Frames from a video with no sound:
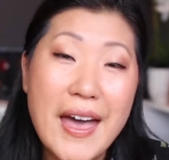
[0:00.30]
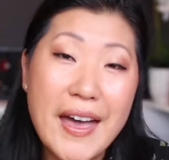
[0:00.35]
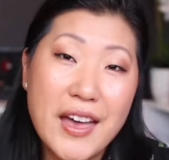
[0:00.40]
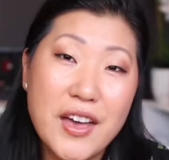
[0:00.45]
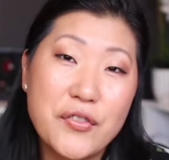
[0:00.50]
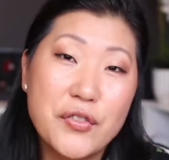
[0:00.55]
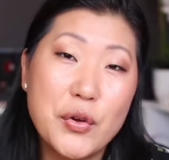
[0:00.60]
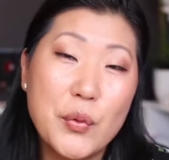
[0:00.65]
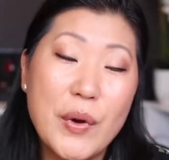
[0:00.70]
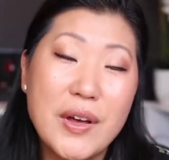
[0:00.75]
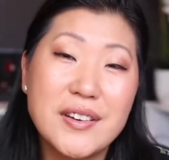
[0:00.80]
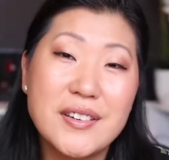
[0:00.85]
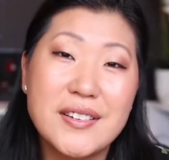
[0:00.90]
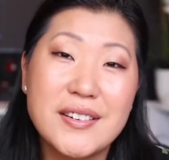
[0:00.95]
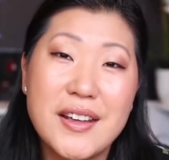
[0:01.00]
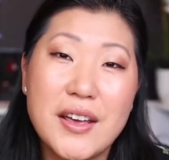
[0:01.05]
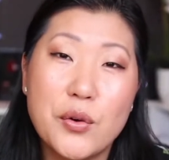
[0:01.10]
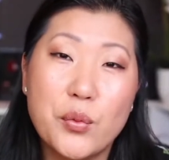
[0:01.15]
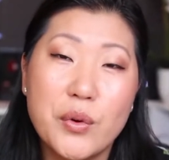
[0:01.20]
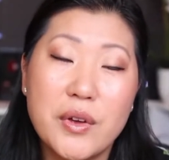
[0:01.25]
everyone,
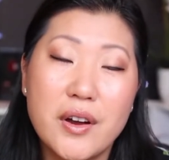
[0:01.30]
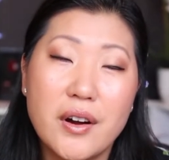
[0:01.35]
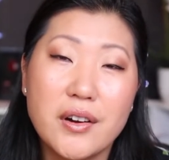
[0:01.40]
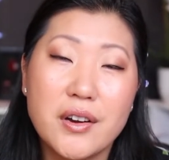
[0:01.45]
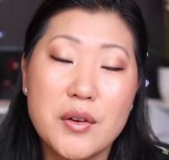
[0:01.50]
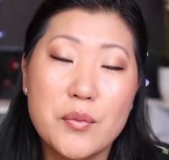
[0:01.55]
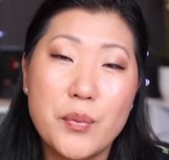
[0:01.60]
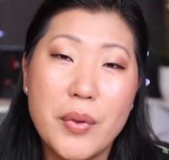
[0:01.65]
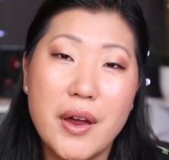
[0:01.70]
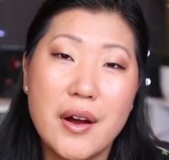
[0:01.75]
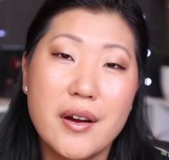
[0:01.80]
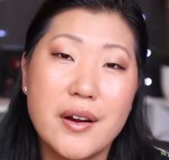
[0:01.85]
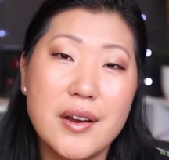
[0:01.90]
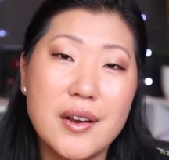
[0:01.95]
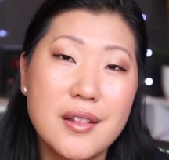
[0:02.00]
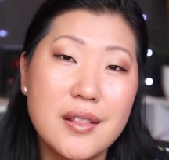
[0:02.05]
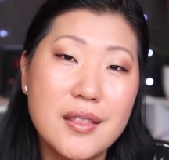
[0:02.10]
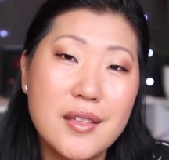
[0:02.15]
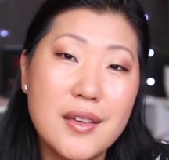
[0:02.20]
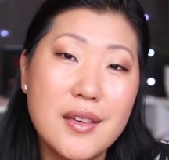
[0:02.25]
today we are
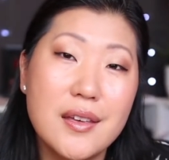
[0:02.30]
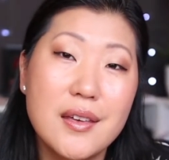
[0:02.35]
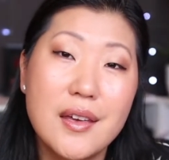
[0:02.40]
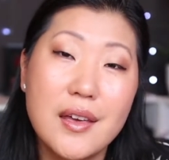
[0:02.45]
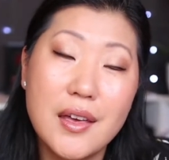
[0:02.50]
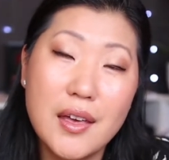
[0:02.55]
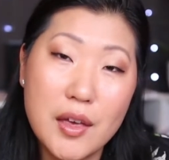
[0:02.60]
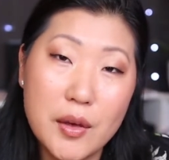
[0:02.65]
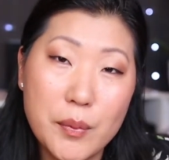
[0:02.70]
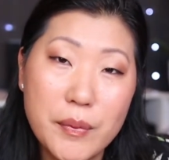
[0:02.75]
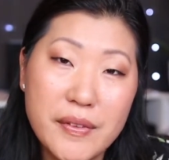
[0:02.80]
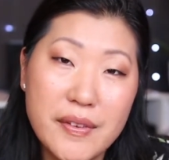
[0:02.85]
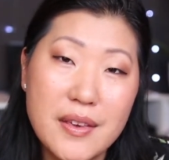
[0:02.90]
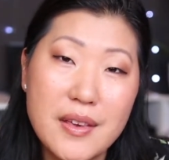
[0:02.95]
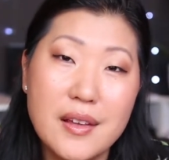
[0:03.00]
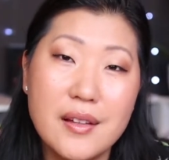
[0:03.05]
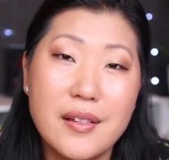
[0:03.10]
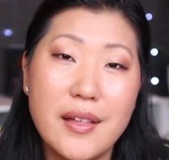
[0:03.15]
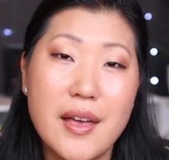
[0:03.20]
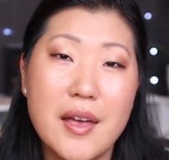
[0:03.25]
comparing the Ipsy
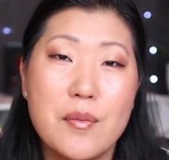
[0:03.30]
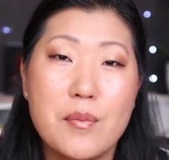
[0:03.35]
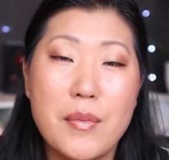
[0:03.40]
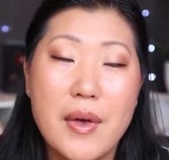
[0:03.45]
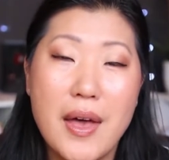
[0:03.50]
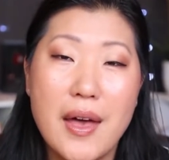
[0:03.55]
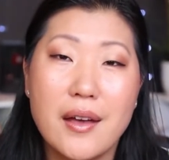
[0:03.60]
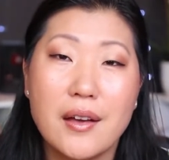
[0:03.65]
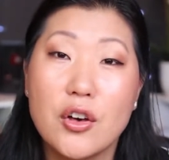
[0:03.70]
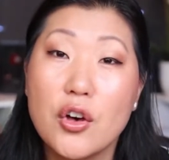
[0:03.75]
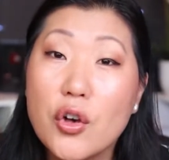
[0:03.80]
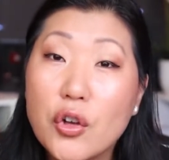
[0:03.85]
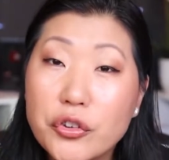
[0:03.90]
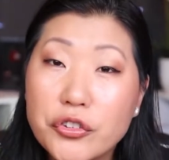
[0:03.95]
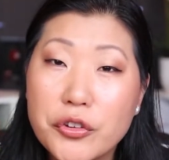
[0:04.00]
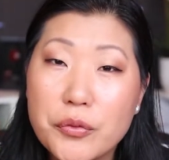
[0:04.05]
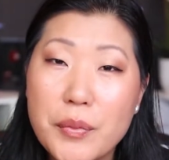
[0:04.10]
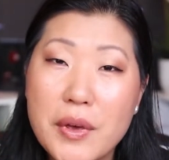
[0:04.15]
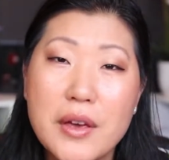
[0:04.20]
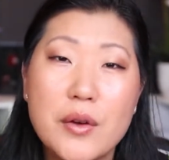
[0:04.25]
Glam Bag
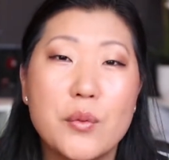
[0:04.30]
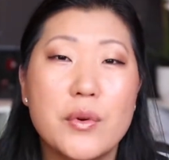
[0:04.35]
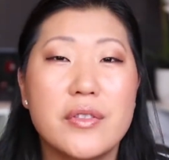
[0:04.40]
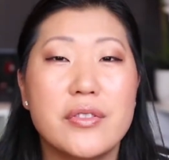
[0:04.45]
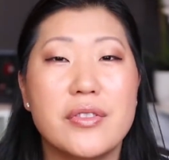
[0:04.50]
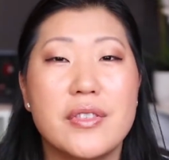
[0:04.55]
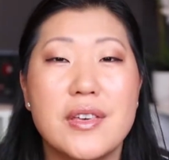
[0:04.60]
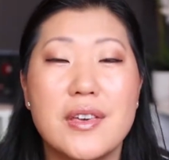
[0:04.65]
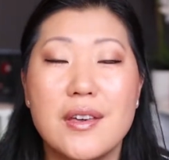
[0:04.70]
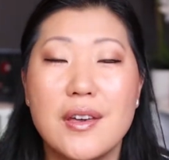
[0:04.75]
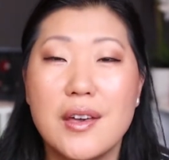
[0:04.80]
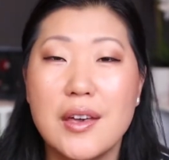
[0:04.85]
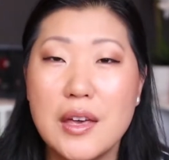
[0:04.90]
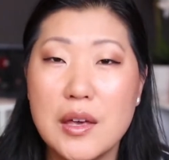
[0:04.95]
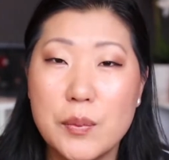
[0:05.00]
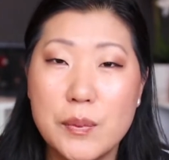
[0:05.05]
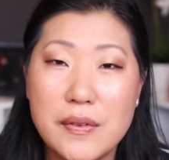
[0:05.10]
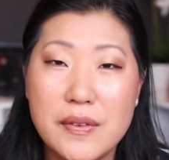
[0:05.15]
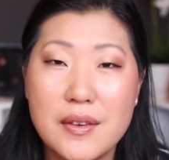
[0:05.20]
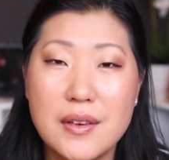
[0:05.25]
Ultimate with the
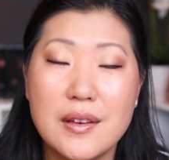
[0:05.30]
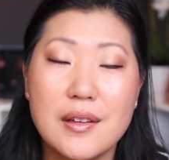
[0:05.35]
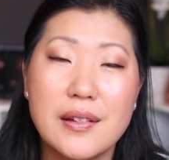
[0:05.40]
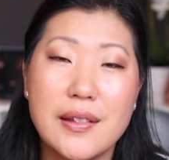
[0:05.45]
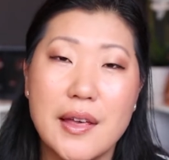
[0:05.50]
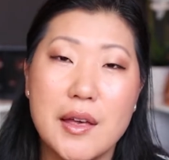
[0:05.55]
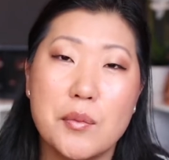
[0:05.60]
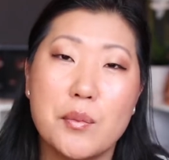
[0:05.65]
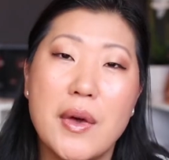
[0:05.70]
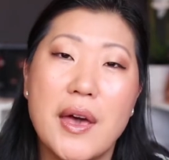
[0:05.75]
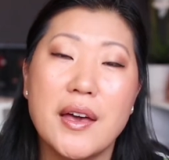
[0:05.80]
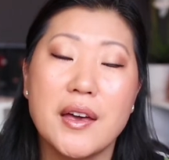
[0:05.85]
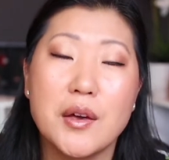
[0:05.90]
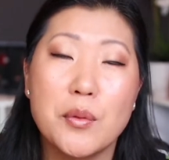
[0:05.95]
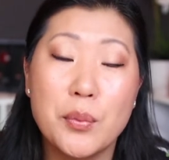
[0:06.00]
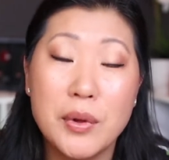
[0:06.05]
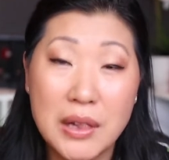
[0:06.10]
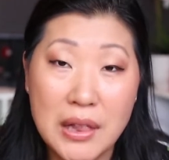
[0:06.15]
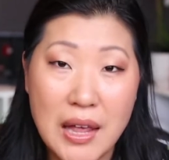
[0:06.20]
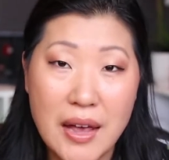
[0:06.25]
Ipsy Glam Bag
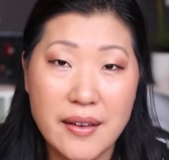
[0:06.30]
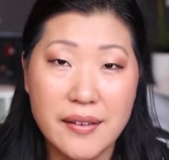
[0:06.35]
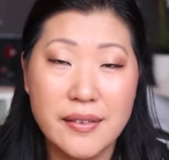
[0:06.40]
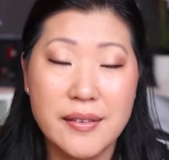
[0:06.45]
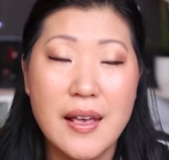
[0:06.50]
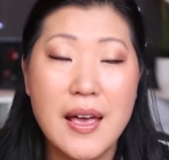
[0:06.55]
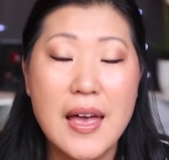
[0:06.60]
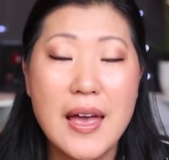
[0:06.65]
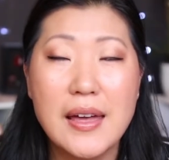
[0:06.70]
Plus.